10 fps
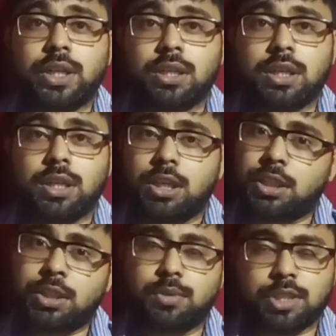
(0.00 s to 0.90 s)
when uh,
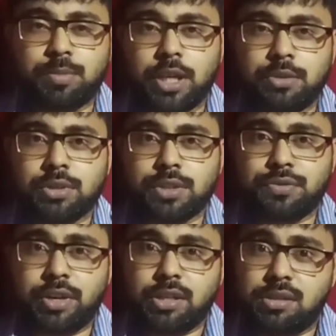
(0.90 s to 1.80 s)
he was playing with his
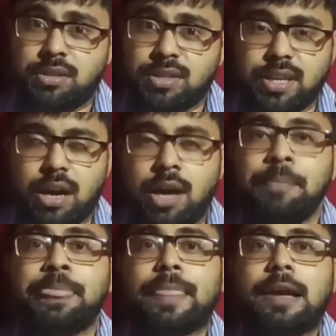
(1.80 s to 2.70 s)
friend
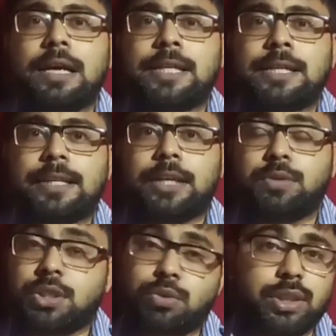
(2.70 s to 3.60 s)
Sarah.
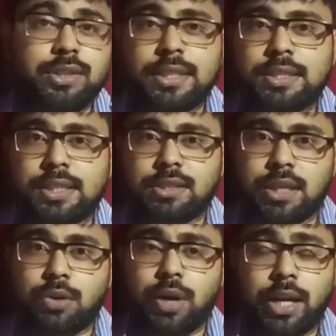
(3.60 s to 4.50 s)
That was 26 years
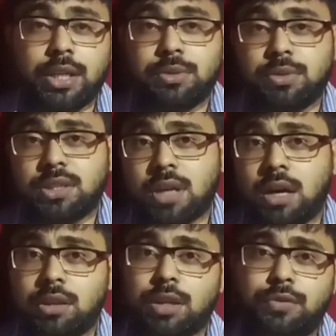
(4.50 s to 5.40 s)
ago, and he was
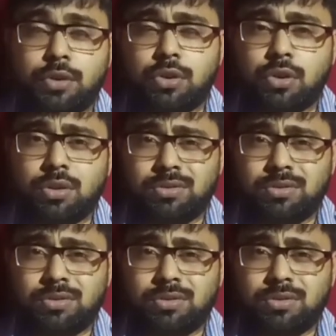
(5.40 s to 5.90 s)
stuck there for